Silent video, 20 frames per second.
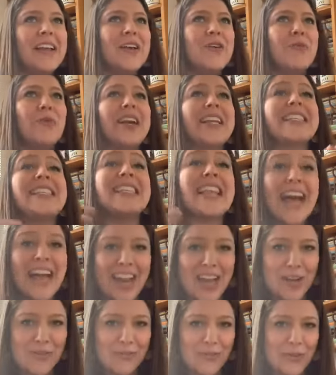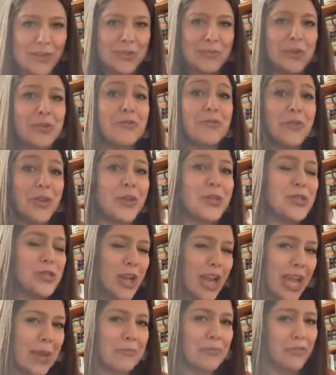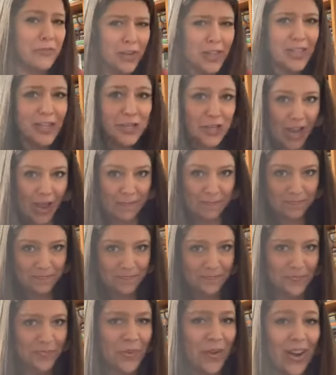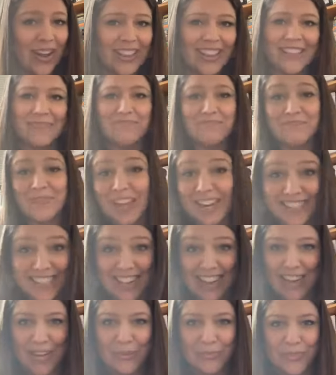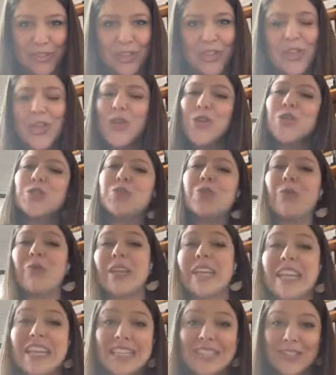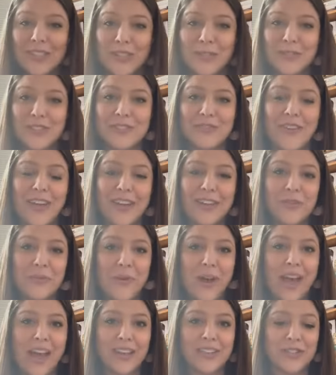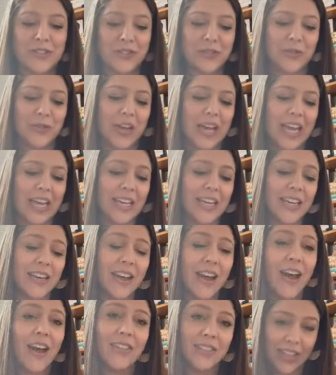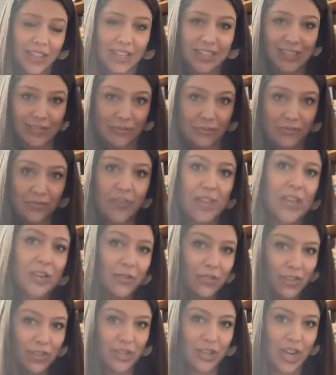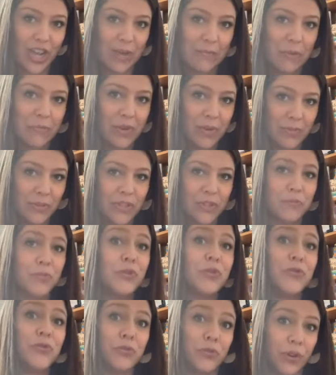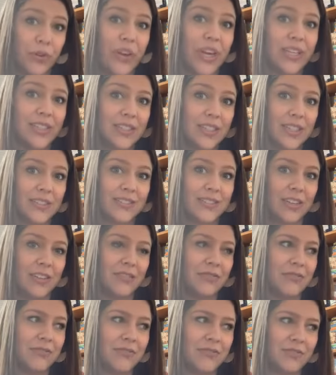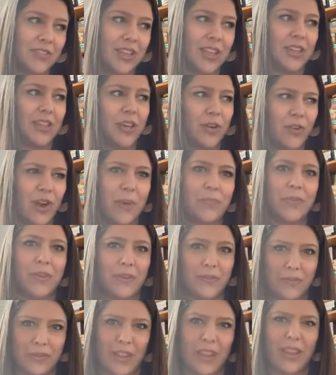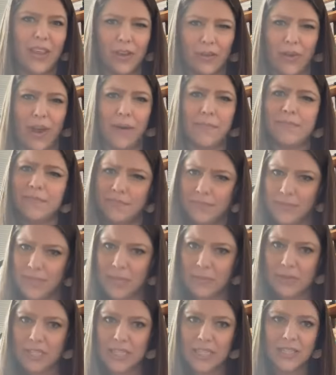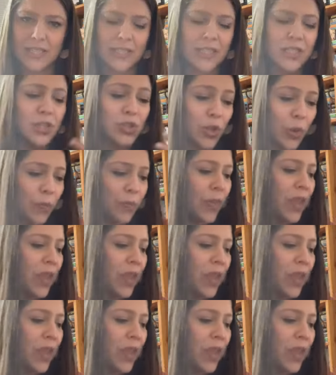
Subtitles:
what is not helpful is when you feel shame for feeling shame, right? That is not helpful. So what we need to do is find a way to acknowledge, to feel the shame and be able to move through it instead of feeling like crap that you're feeling like crap. Does that make sense? So